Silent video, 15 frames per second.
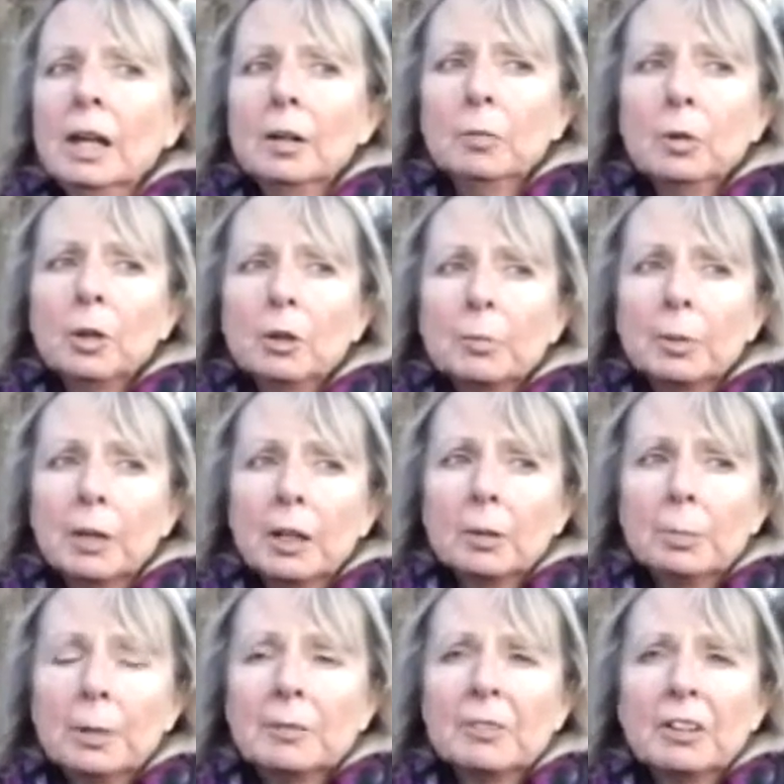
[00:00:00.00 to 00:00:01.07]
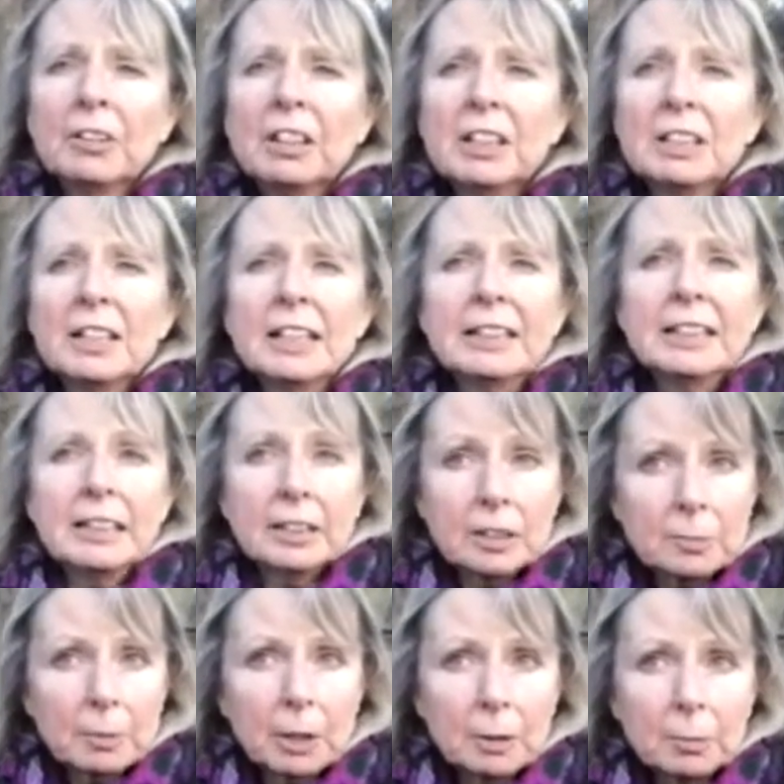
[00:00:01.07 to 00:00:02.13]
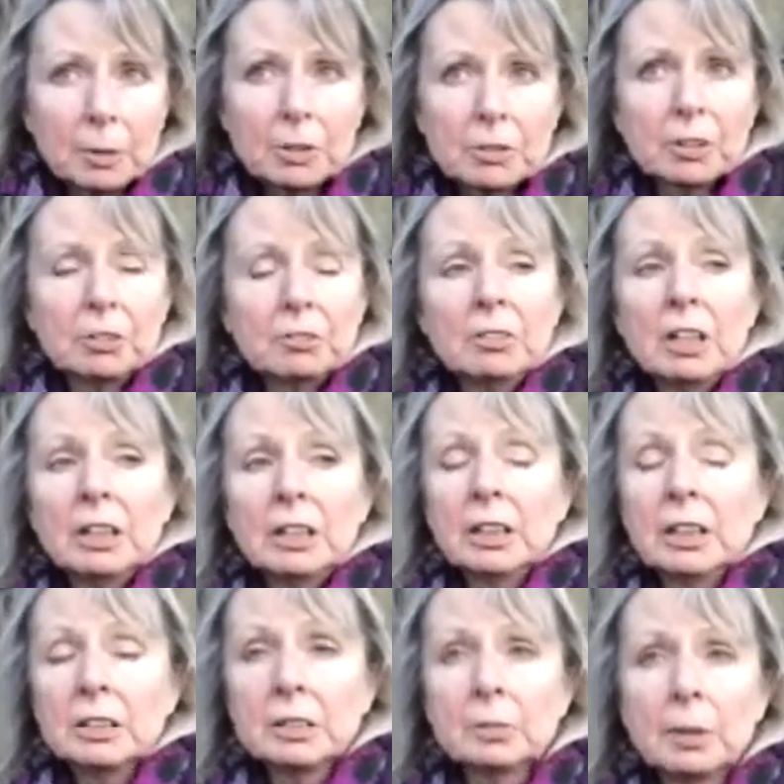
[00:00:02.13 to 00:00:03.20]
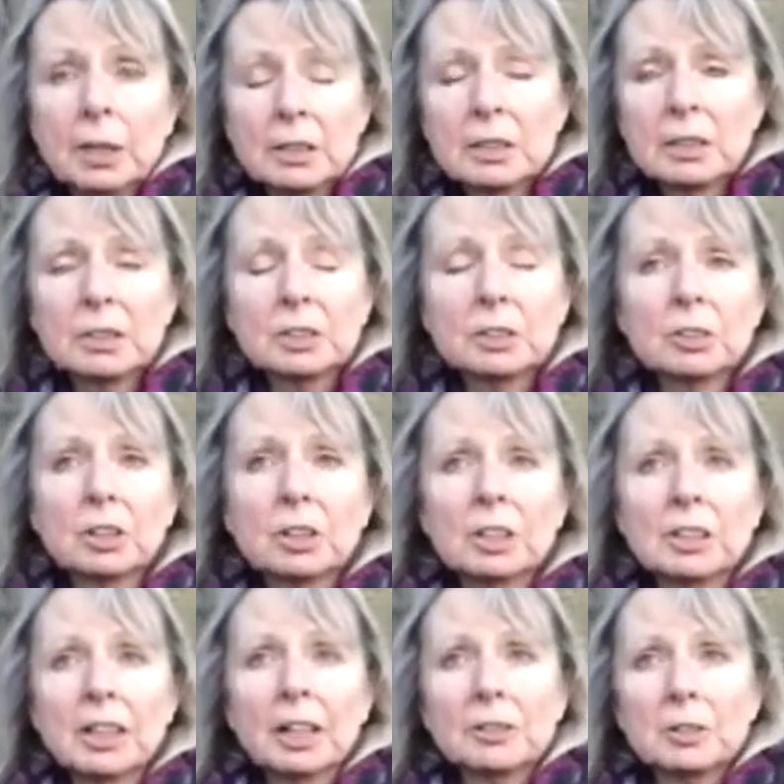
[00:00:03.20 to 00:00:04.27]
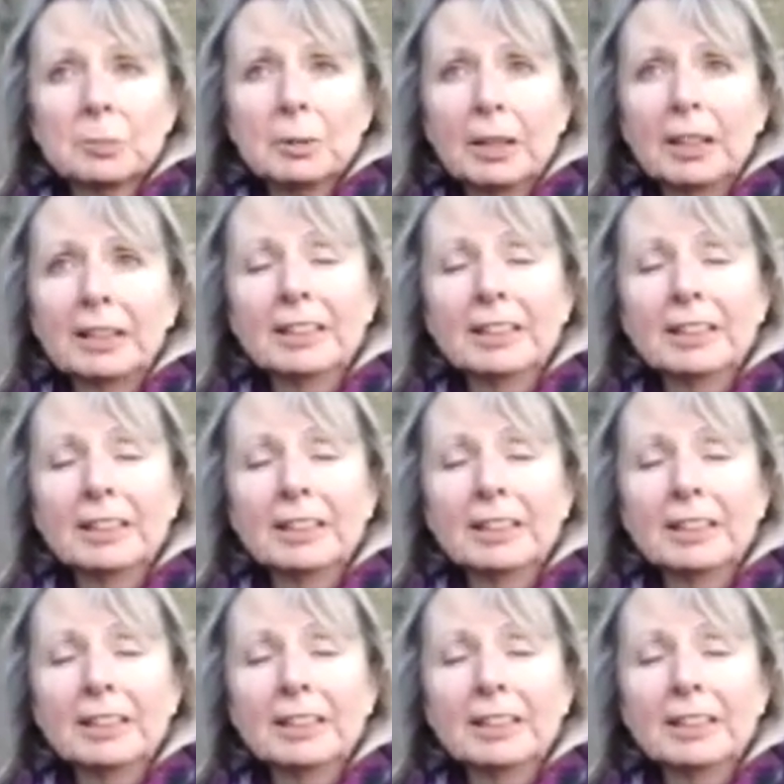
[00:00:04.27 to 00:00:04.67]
It will, but it'll be very cleggy at the moment, so you really need to wait till it's dried out a bit.